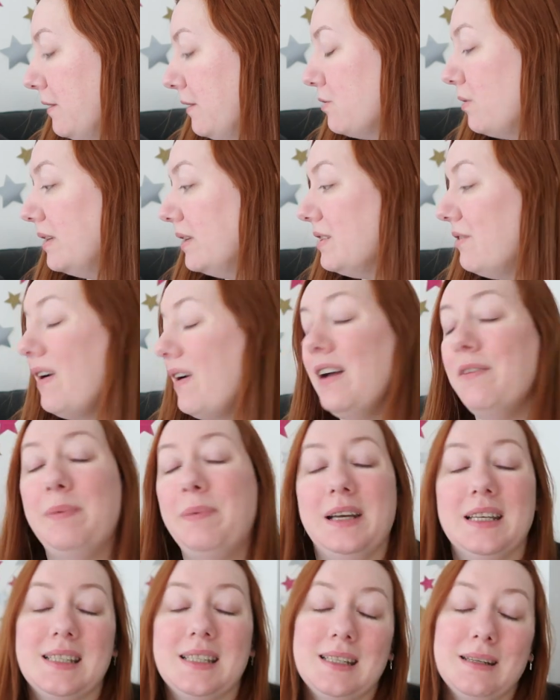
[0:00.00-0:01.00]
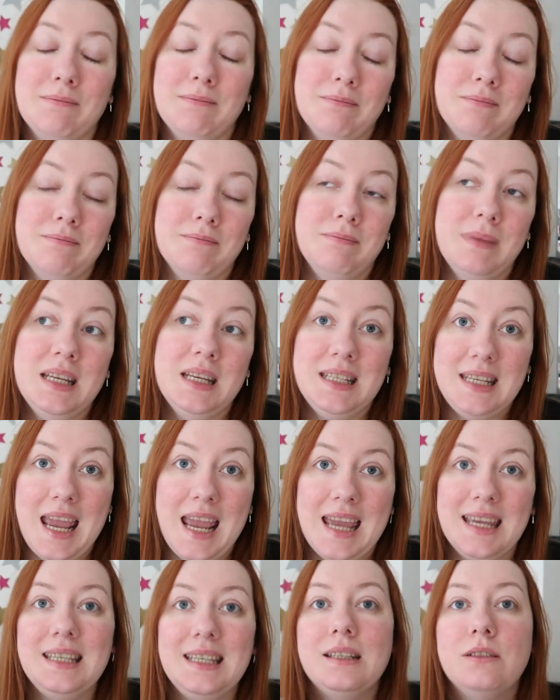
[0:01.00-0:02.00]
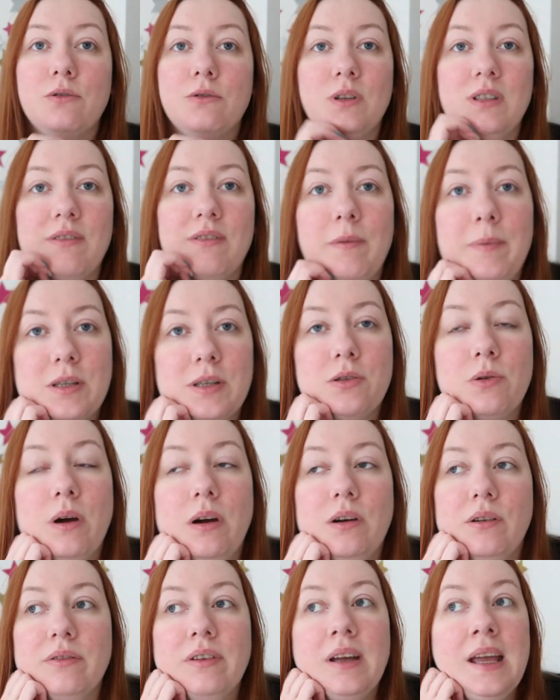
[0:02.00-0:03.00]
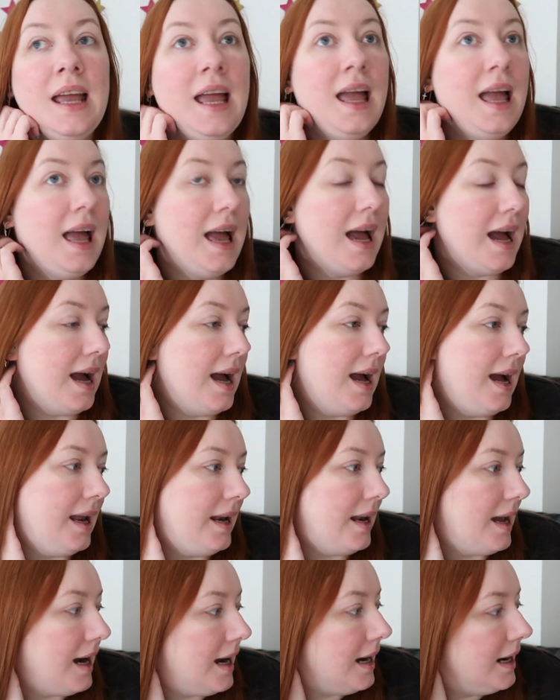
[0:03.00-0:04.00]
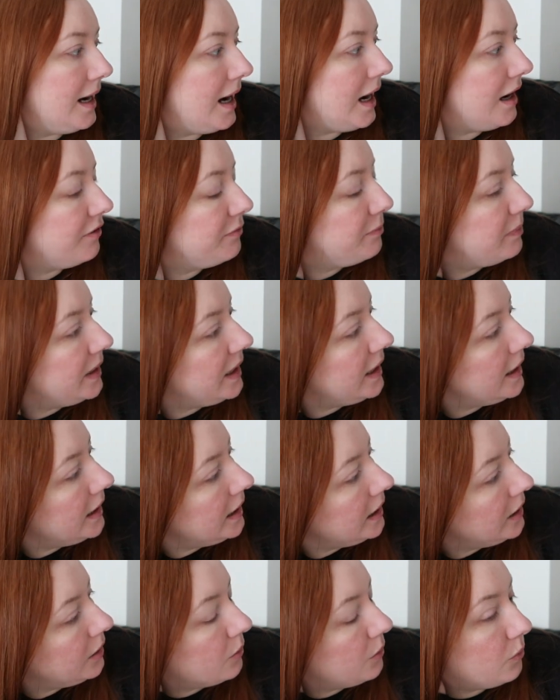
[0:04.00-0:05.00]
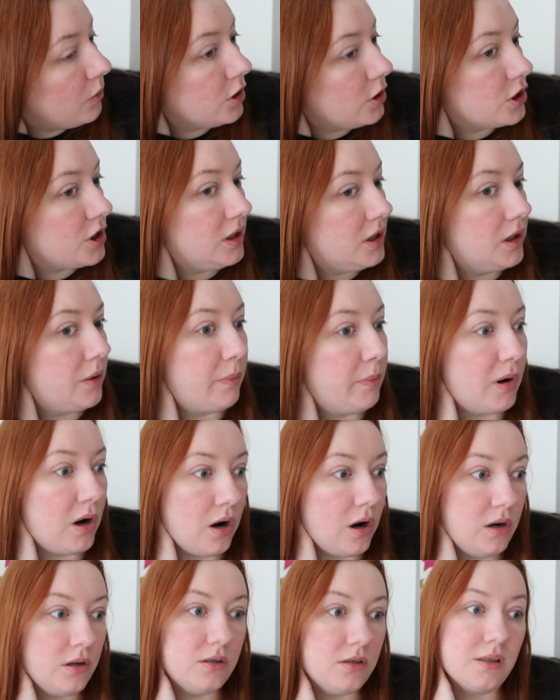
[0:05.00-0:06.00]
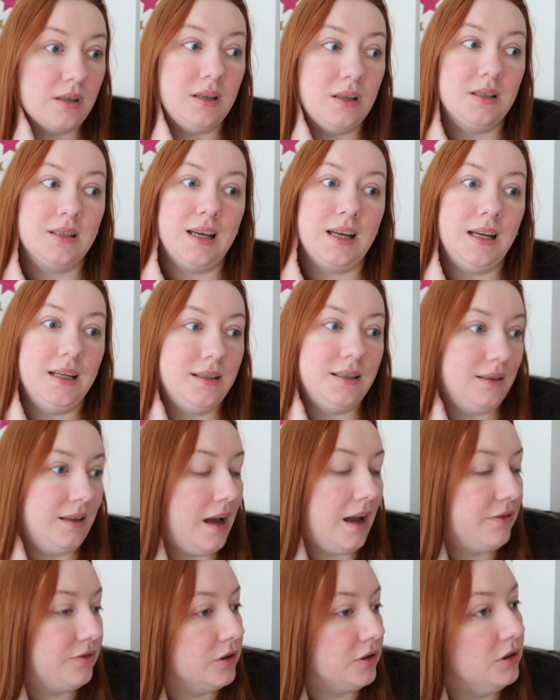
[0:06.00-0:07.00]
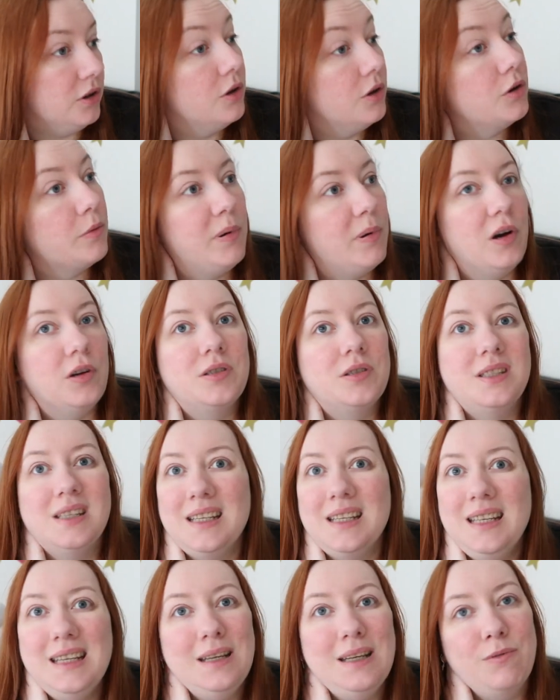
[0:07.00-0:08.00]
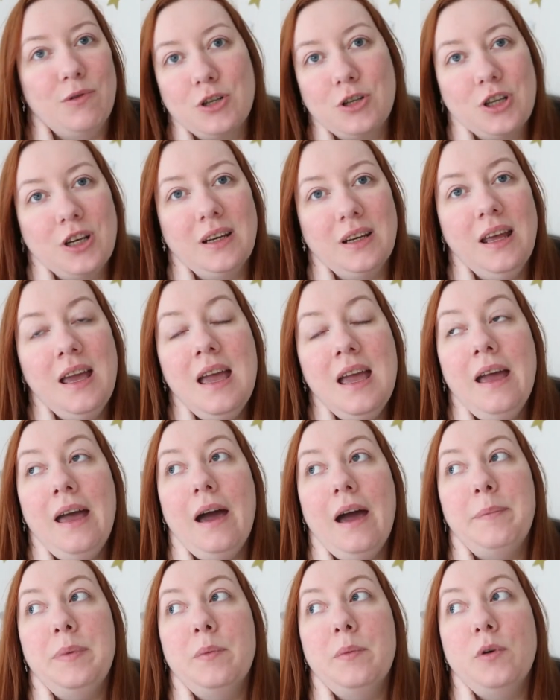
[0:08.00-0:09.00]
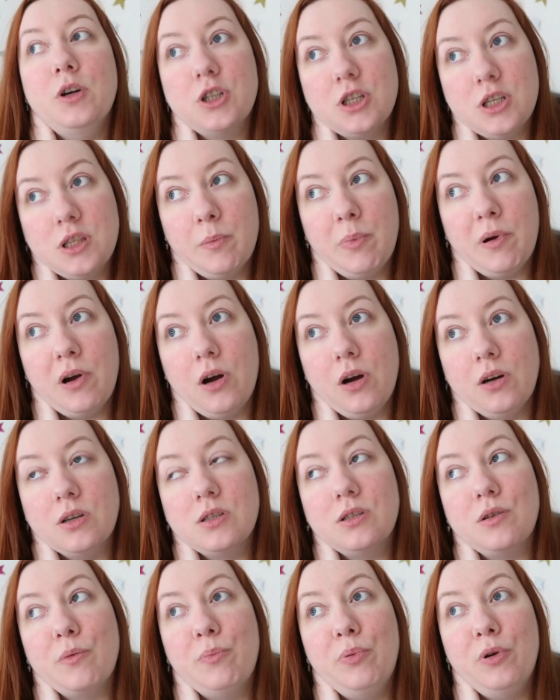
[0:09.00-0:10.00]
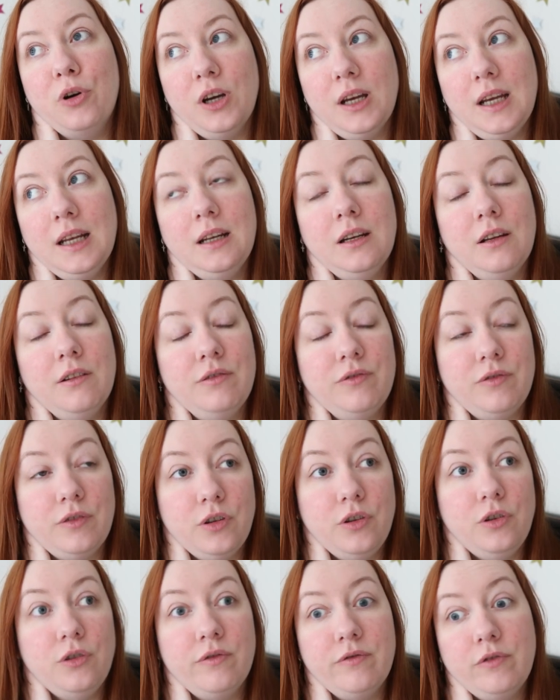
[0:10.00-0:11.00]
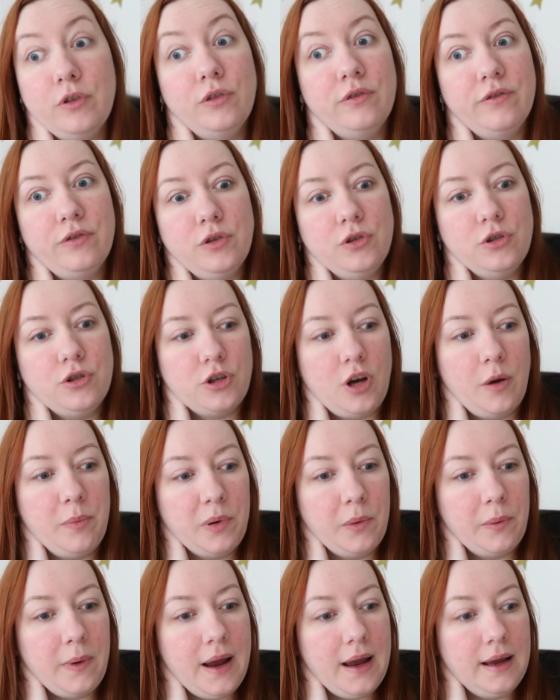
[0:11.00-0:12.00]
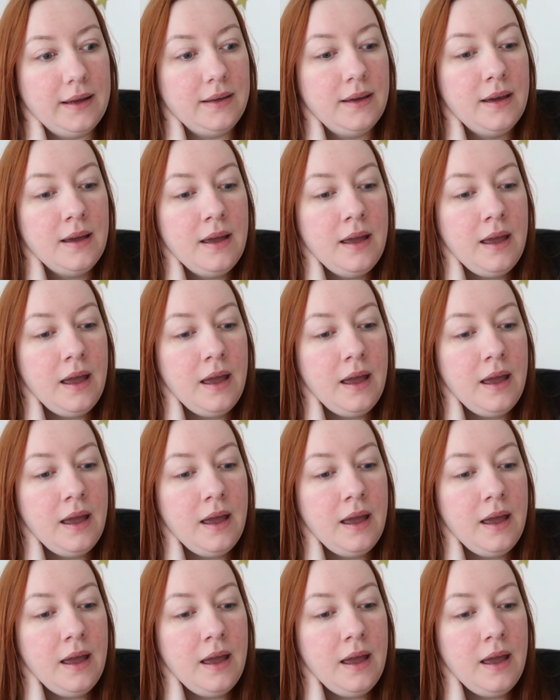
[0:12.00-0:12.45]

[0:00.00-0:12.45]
25 past midday, 25 past 12. And I have been washing the pots because I had left a load of pots that needed washing. I've been washing the pots, putting food, full food shop away,